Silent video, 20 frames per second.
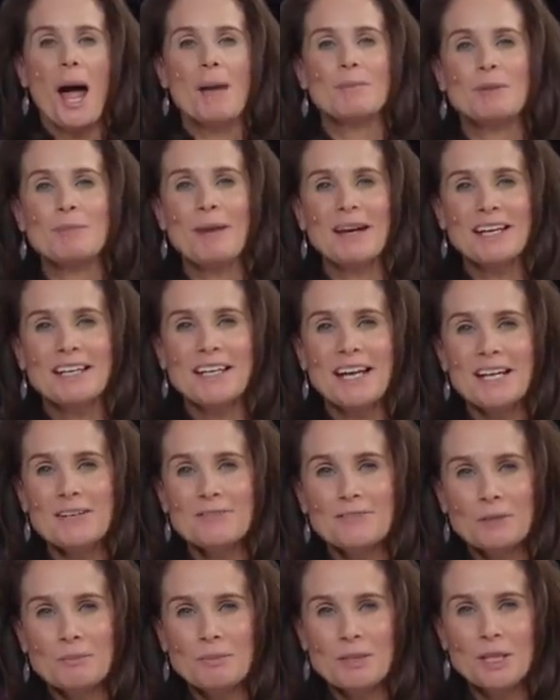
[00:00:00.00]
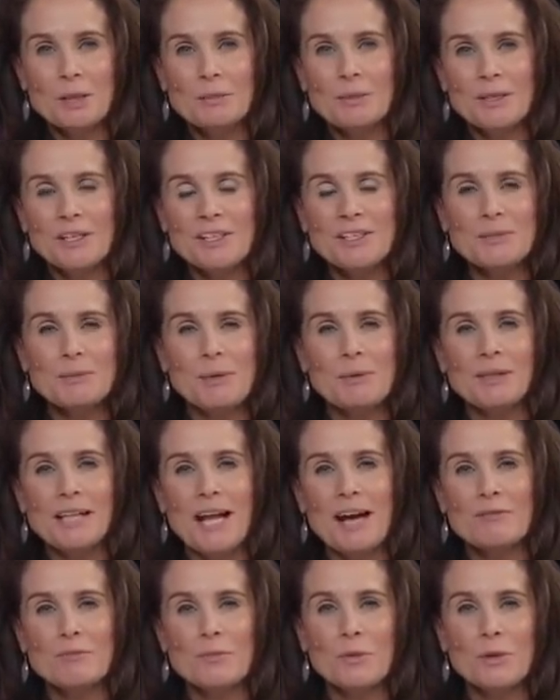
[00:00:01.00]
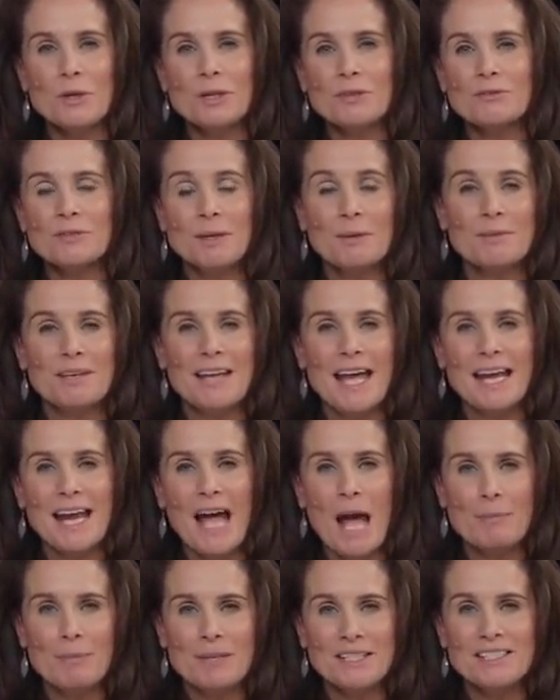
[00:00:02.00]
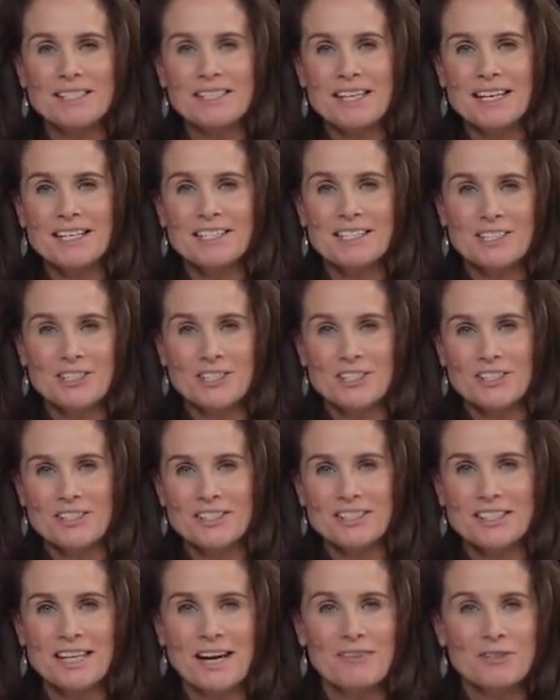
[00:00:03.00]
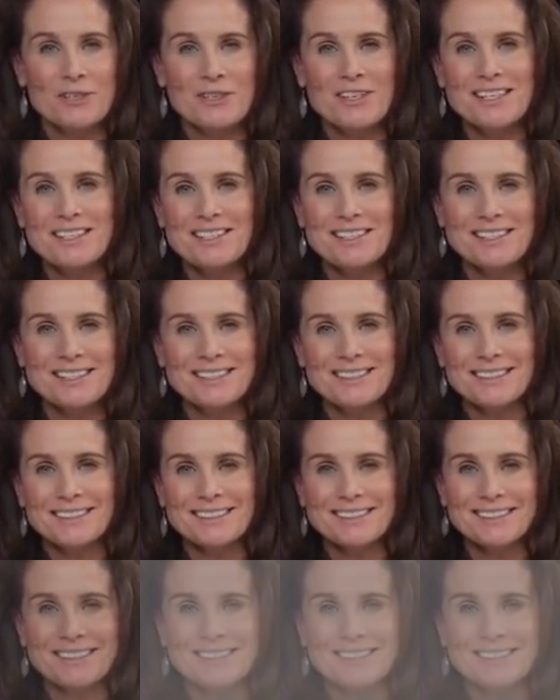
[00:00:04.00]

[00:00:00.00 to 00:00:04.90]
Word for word: I'm Rebecca Knight for Peter Burris. We will have more from NetApp Insight just after this.